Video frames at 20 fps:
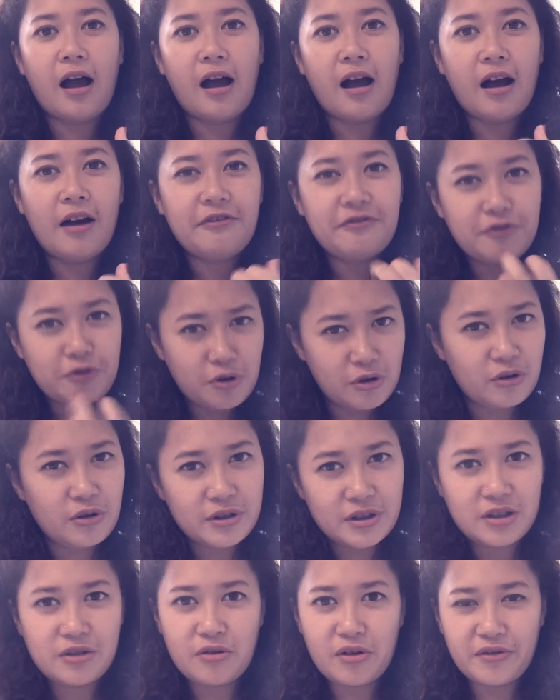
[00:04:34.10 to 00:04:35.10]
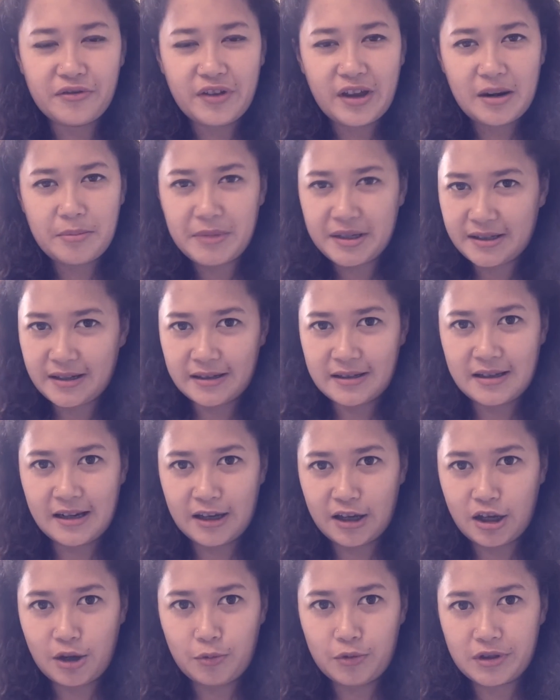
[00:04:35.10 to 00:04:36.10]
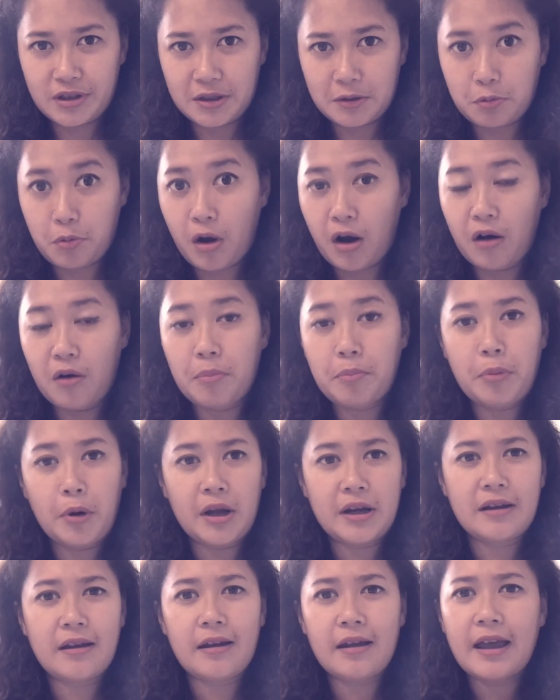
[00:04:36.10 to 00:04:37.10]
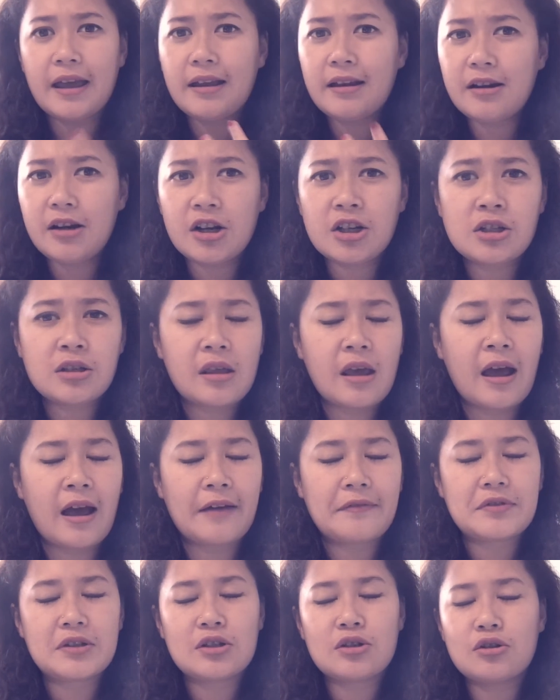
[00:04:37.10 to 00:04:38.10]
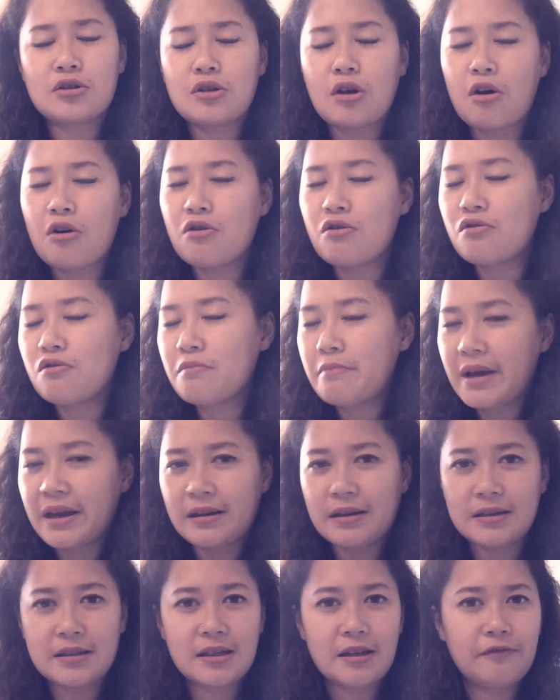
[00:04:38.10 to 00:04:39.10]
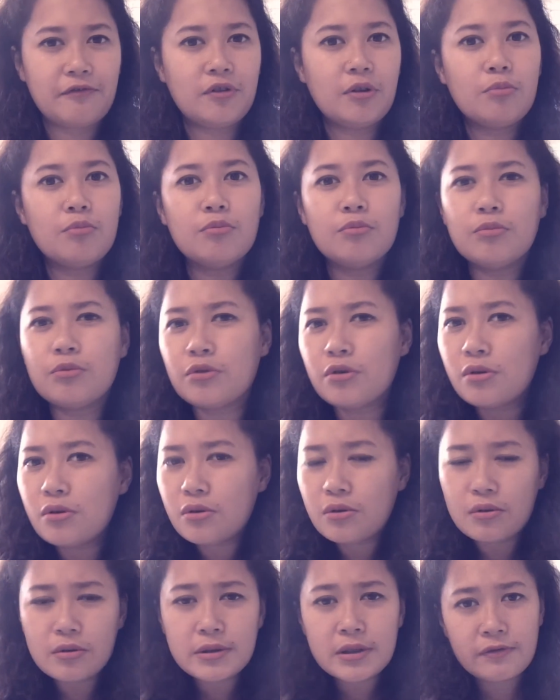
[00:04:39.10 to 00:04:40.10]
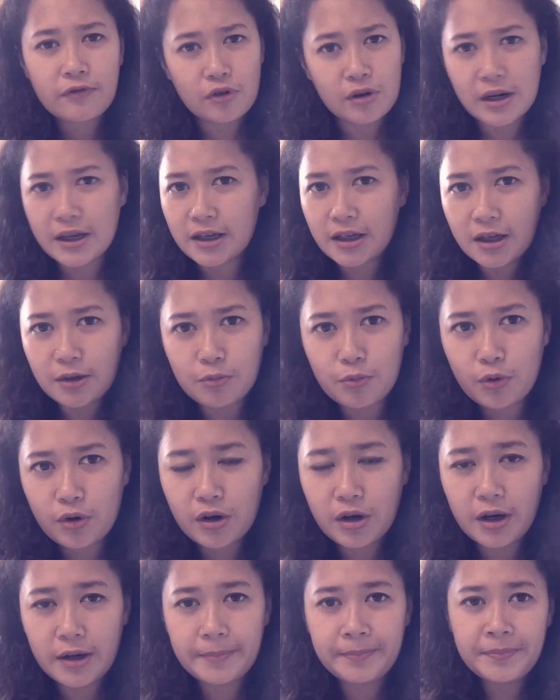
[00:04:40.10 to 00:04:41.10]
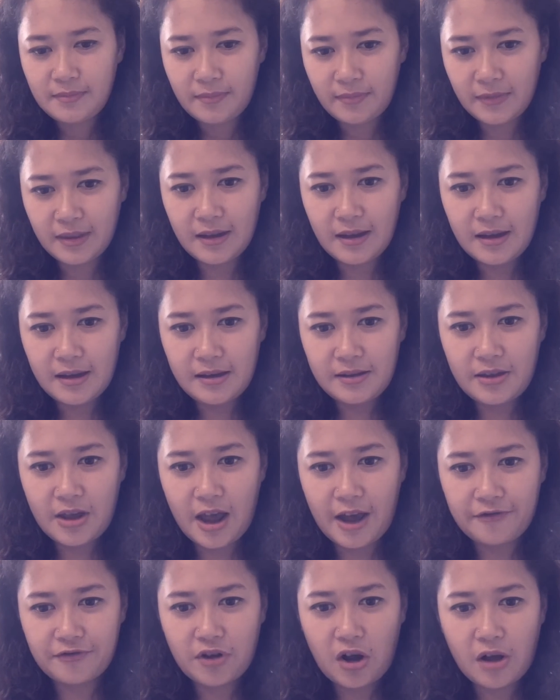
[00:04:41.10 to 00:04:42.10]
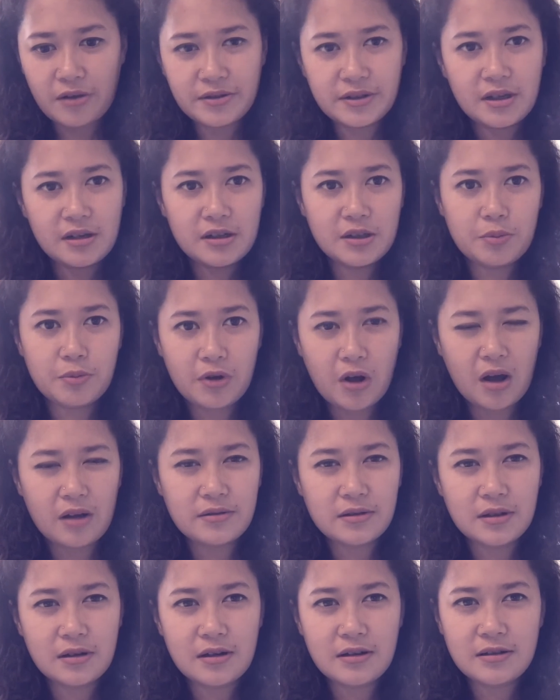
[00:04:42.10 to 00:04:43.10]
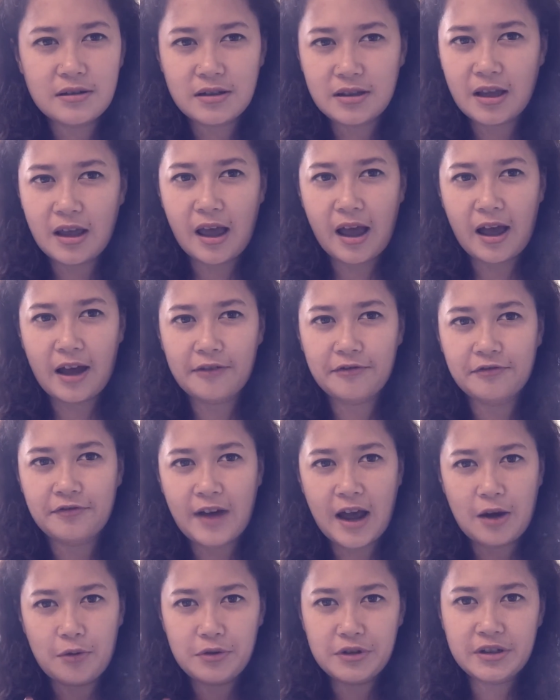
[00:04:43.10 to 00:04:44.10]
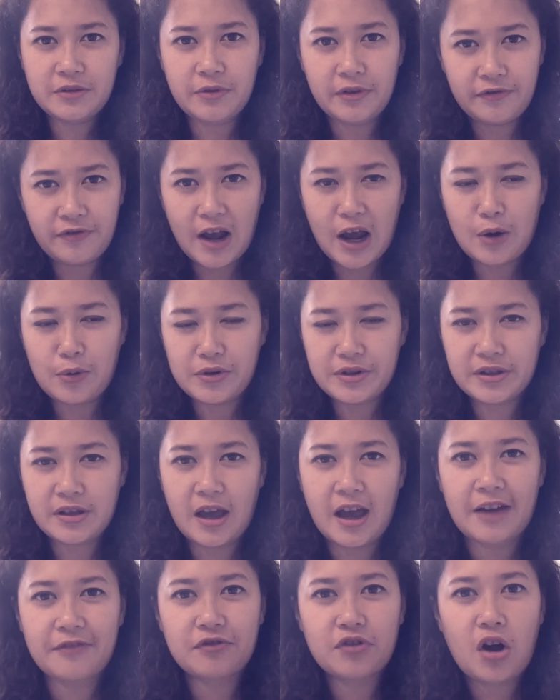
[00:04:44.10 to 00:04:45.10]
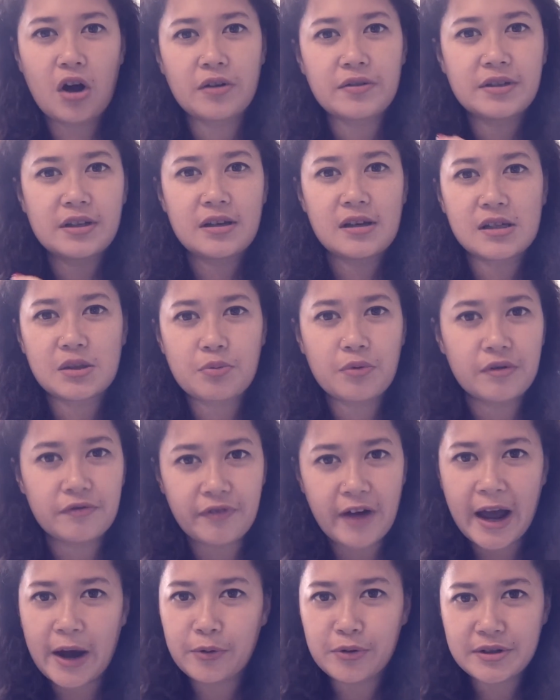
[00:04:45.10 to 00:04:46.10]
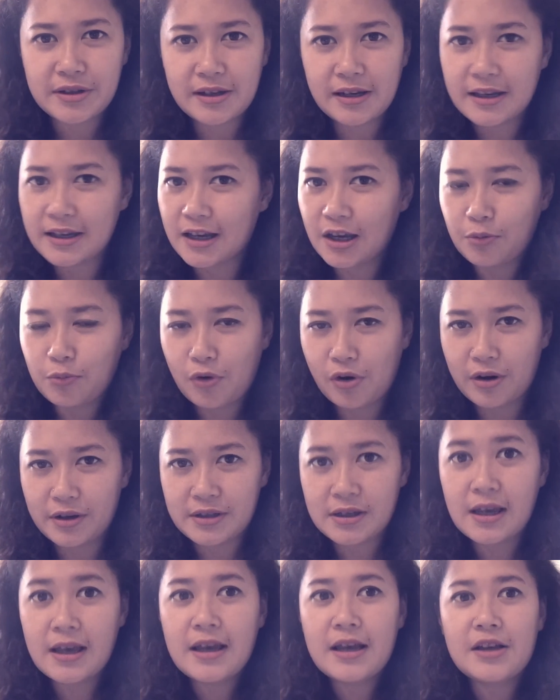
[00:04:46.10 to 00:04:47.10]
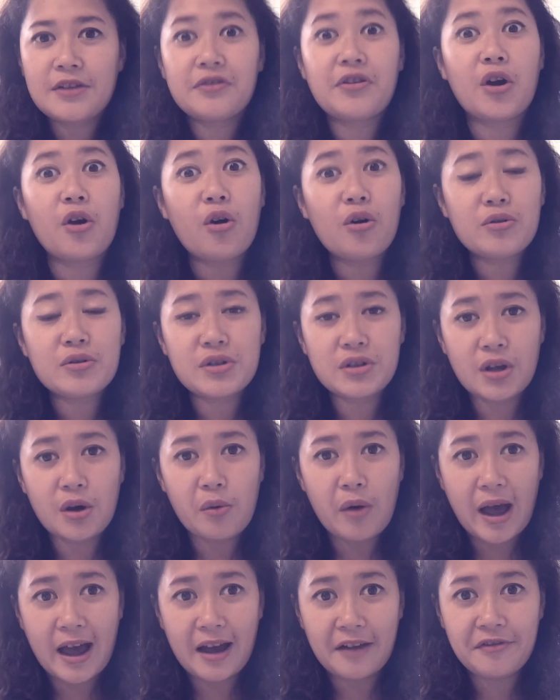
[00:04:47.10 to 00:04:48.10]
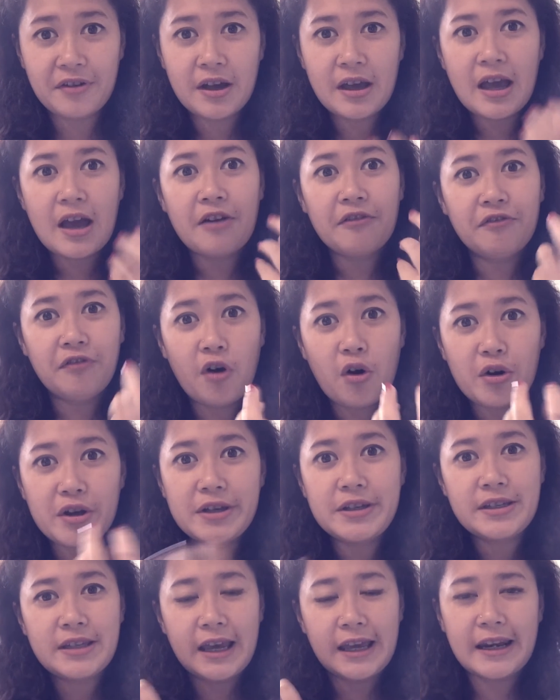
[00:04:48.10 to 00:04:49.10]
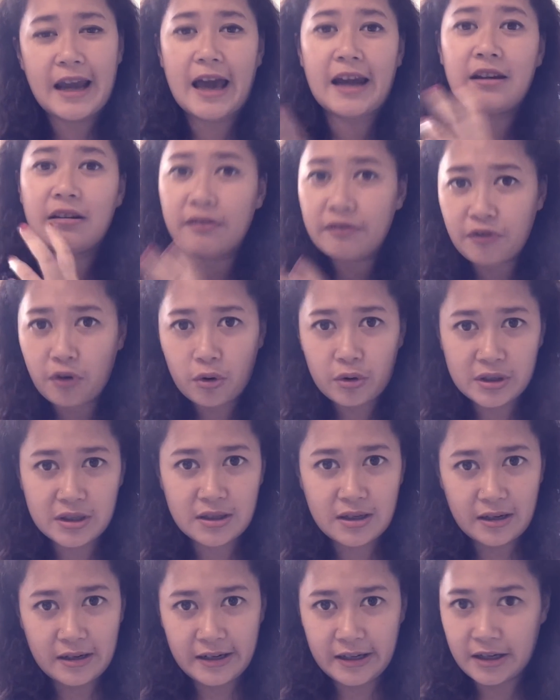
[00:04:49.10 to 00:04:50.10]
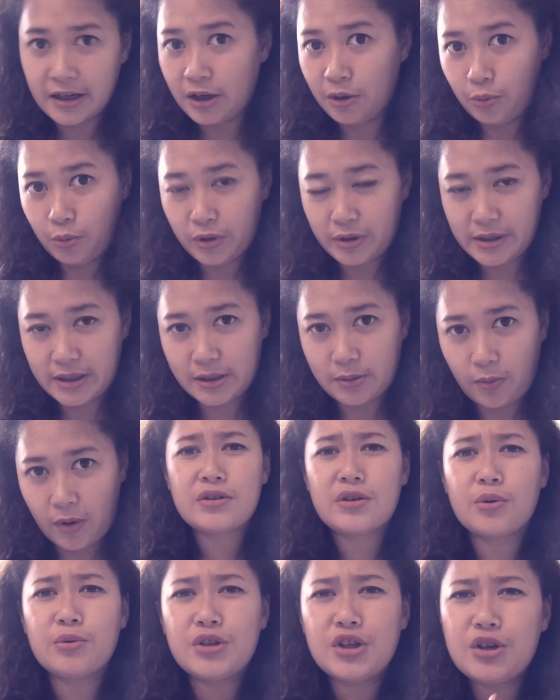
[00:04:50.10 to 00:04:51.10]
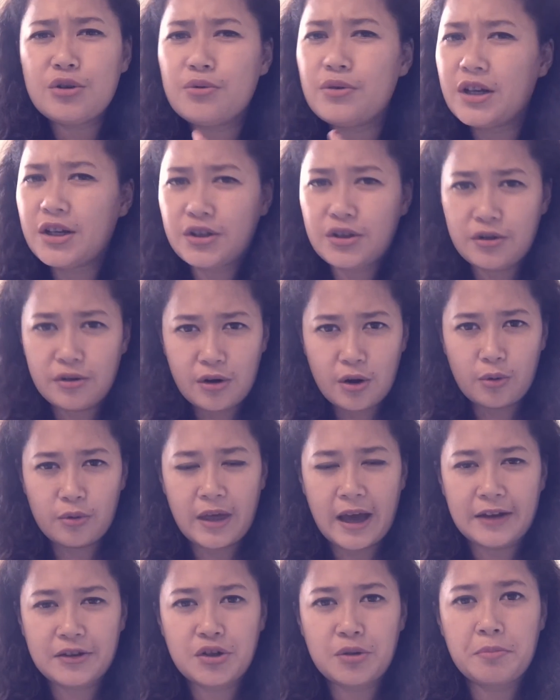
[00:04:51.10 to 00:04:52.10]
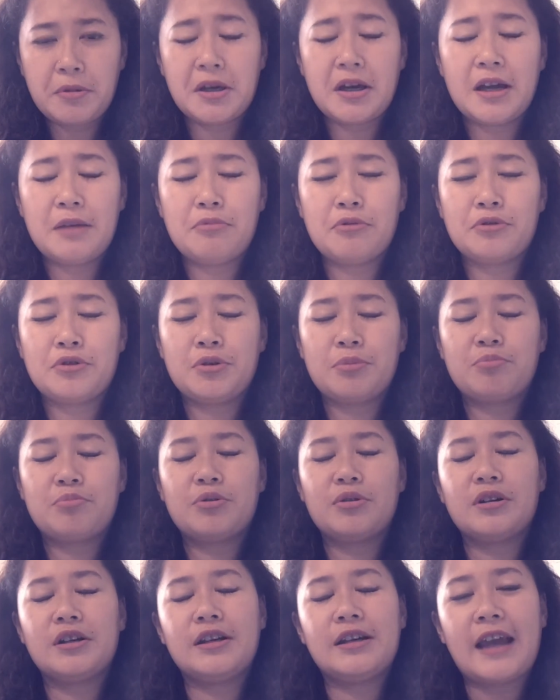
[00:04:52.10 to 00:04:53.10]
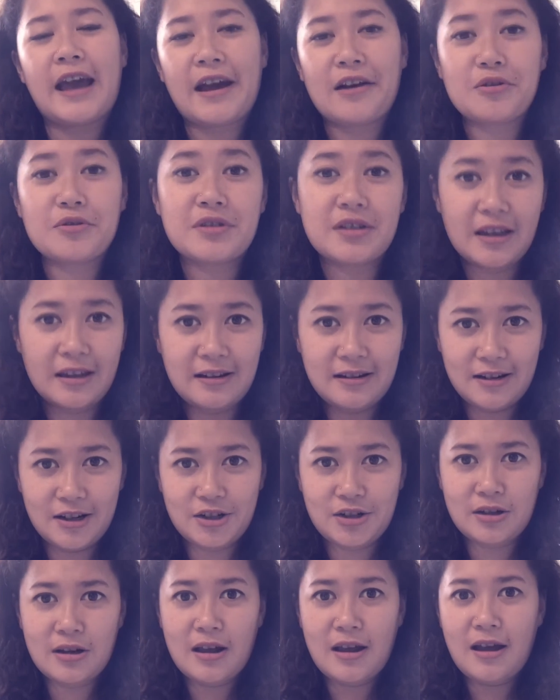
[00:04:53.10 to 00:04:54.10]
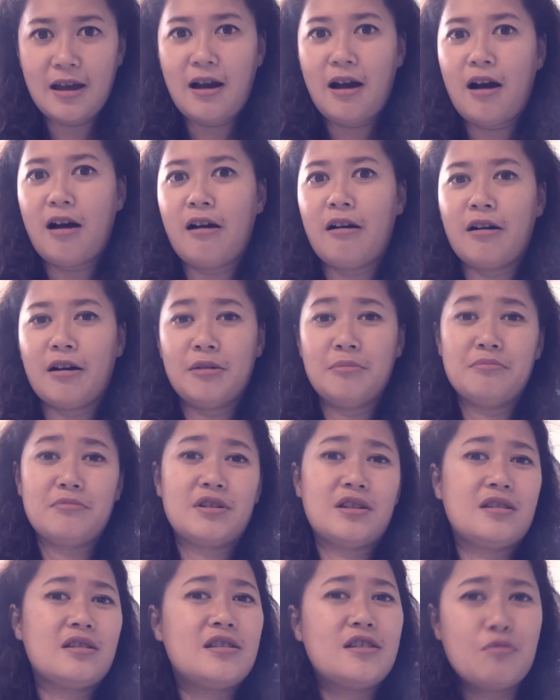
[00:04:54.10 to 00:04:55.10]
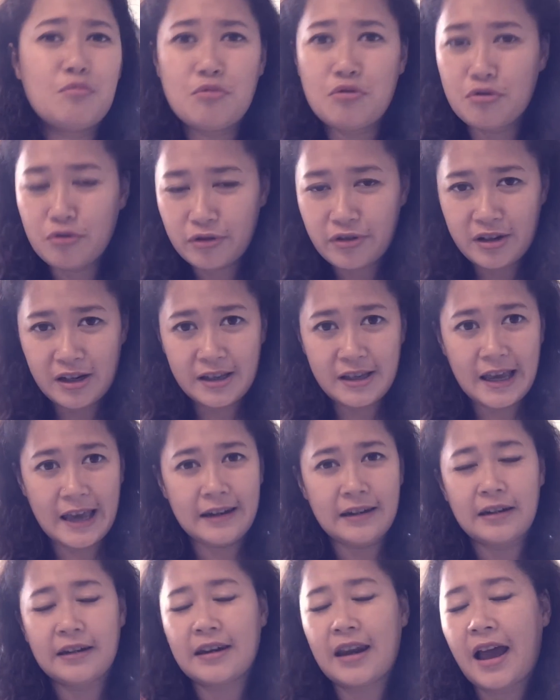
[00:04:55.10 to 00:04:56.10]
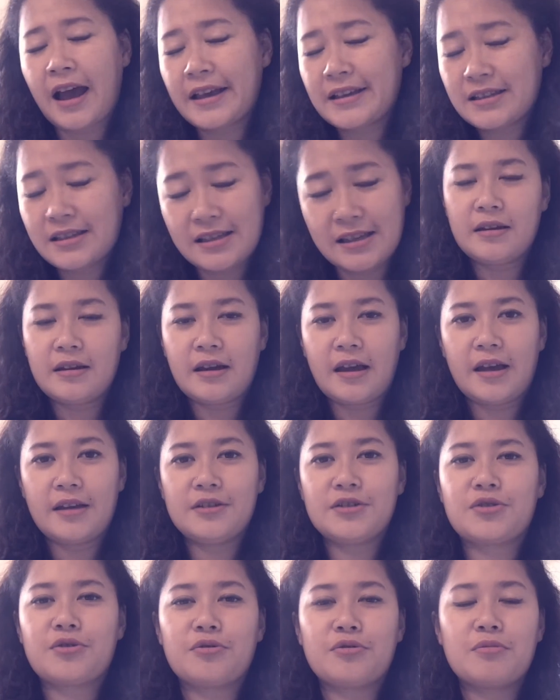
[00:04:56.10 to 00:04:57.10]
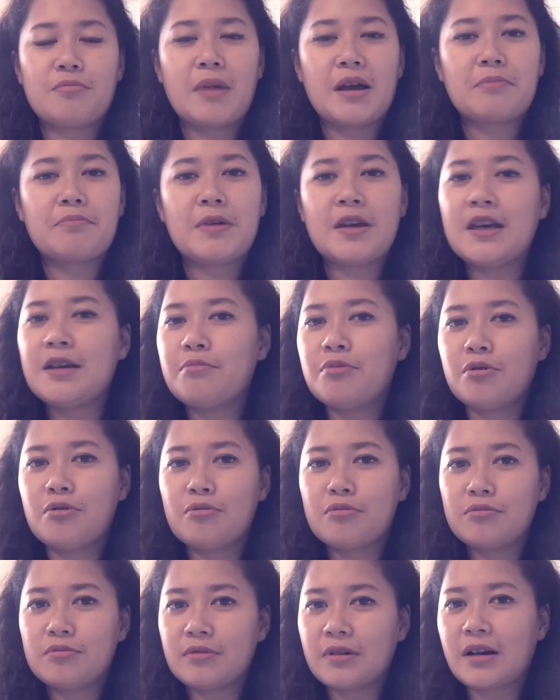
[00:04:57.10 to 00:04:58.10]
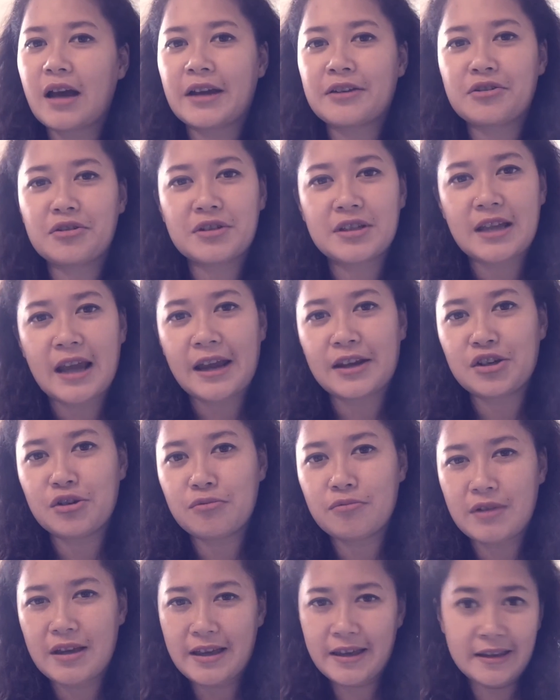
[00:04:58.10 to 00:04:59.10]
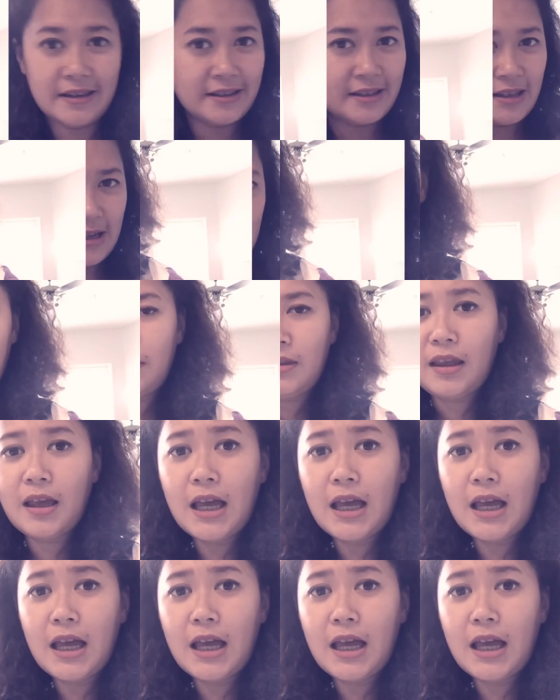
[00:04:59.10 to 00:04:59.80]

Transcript: Of course, you know, Vietnamese says linking words as well, but English, they have so many different rules for linking words. They have consonants with consonants, they have vowels with vowels, they have consonants with vowels linking words. They also have voiced and unvoiced linking words as well. So you need to know that to be able to pronounce English smoothly and nicely. And it's going to make people understand you easily.